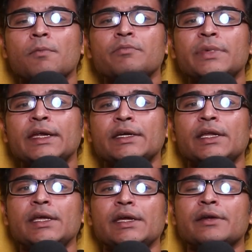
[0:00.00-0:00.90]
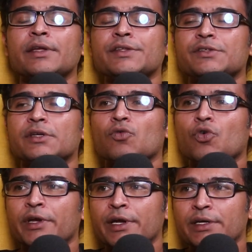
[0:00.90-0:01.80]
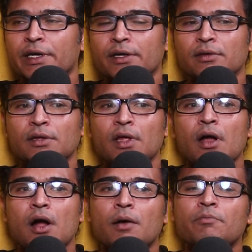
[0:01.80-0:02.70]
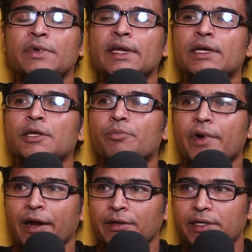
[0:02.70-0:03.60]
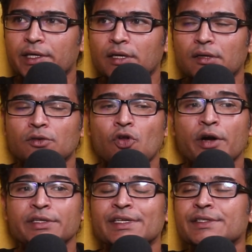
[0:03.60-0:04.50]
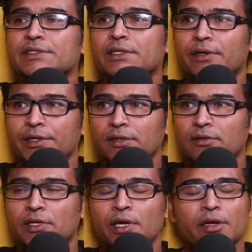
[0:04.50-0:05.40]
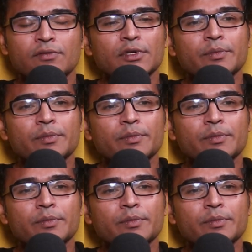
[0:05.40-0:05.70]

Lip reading: completely industry oriented, completely practical, not just theory. Theory